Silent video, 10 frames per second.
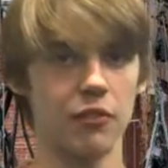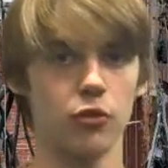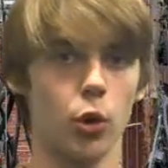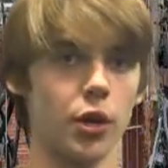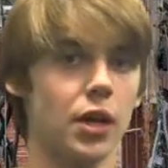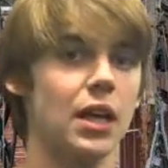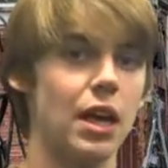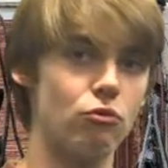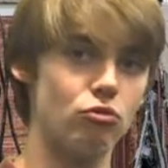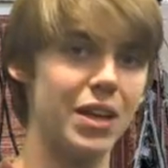in Florida,
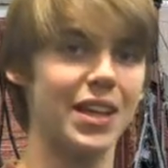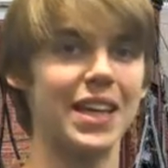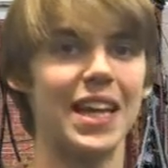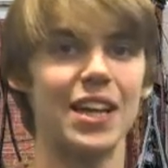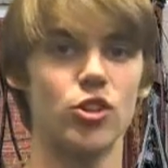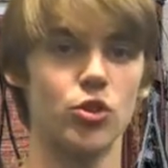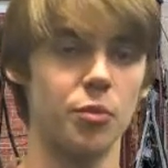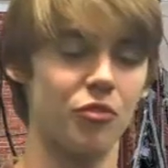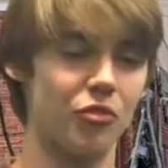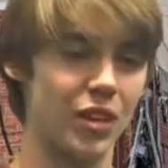and really get into
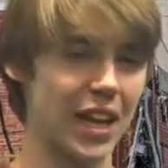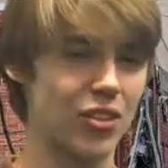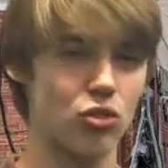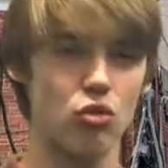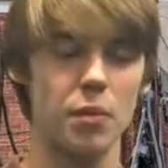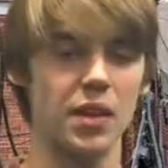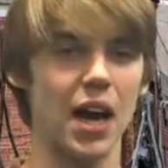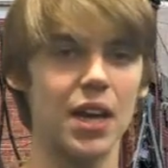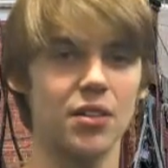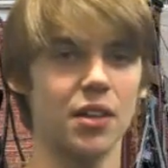some extremely
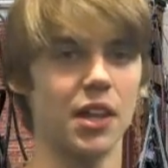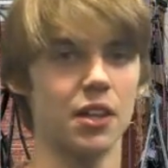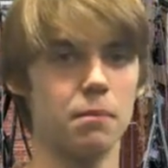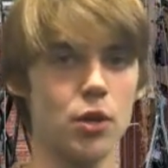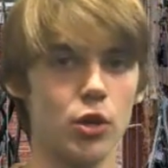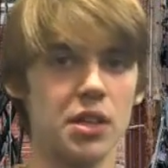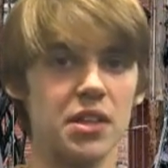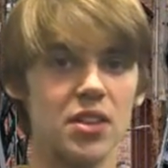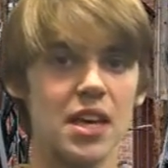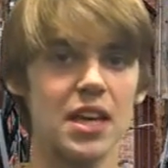isolated
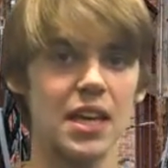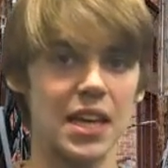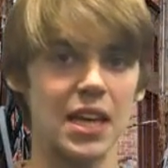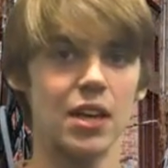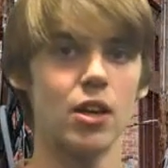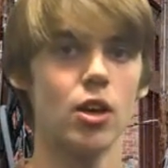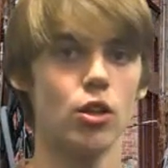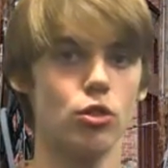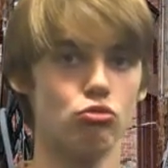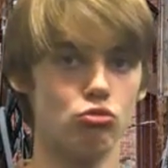communities in
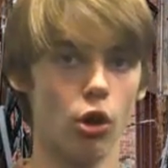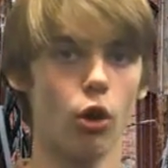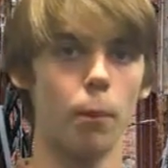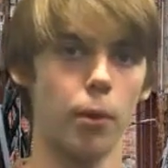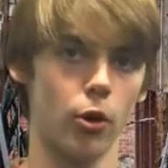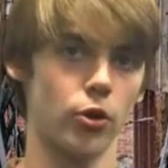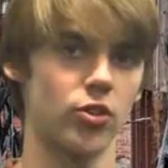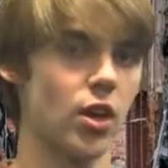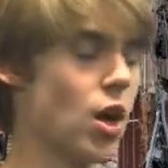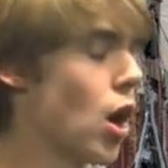the rural
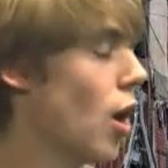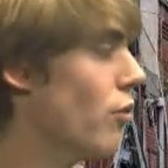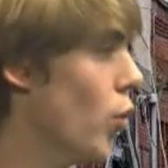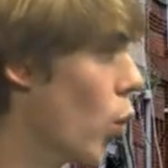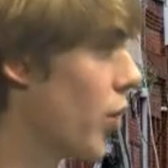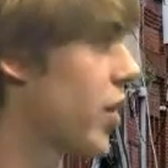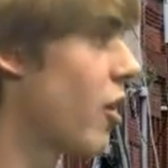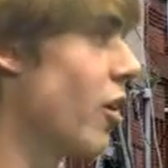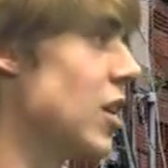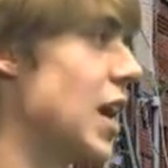parts of North
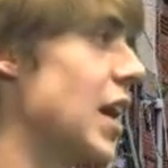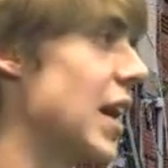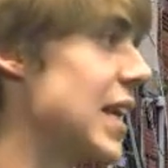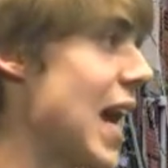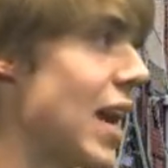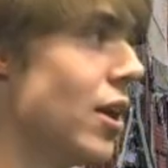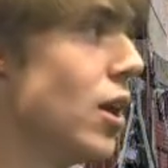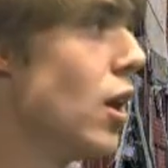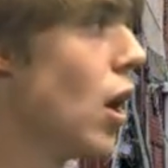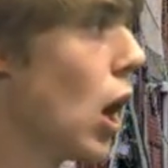Carolina. Again,
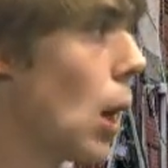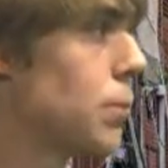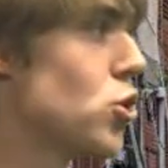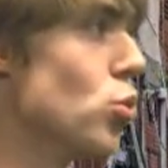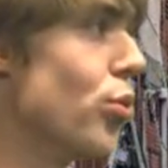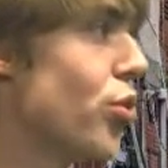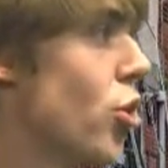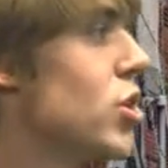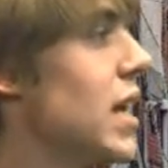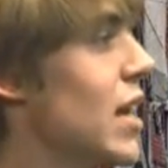up to
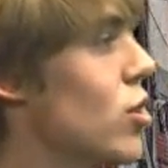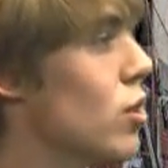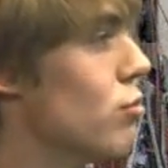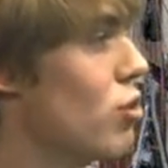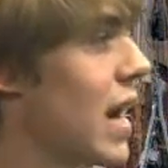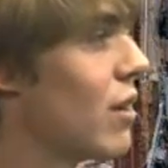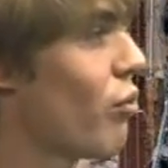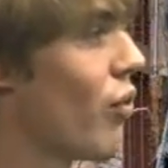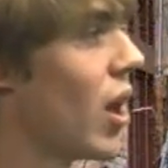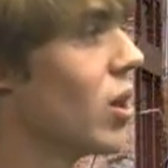30 inches of rain
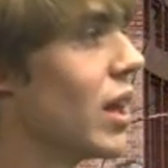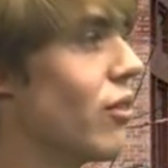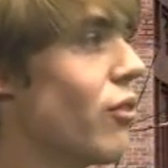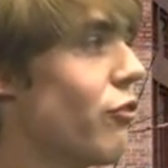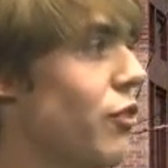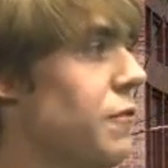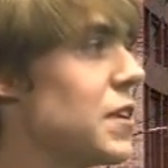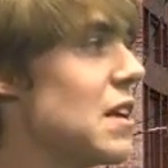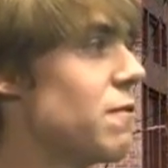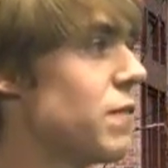fell and
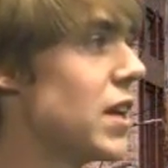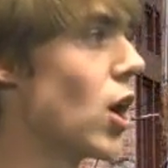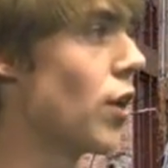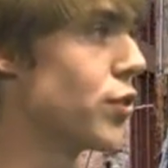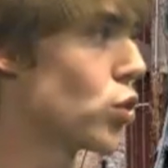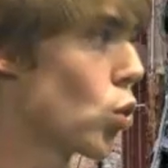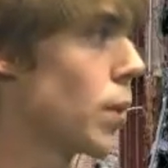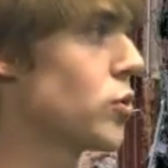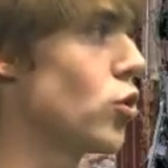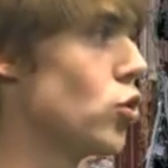15 feet of
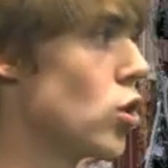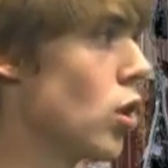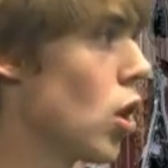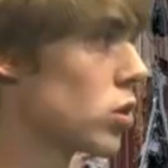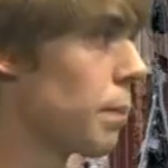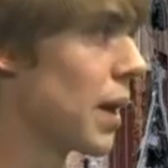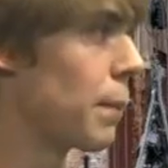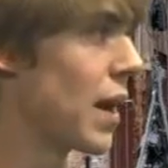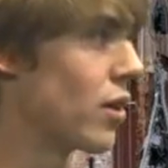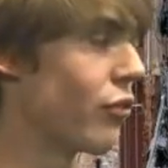storm surge along the
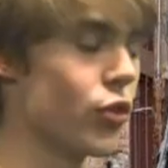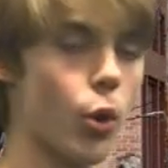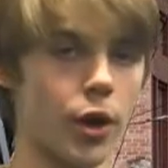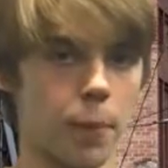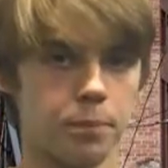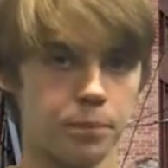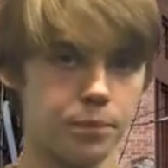Big Bend of Florida.